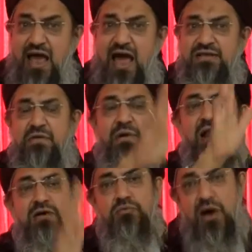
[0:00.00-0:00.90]
has from
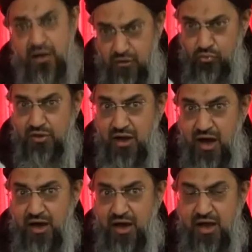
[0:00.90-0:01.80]
Allah subhanahu wa
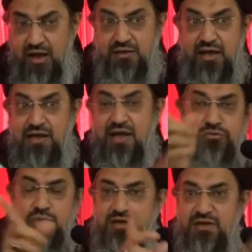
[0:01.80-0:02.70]
ta'ala, that he
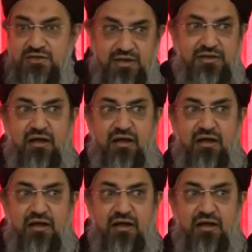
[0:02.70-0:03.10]
has witnessed it.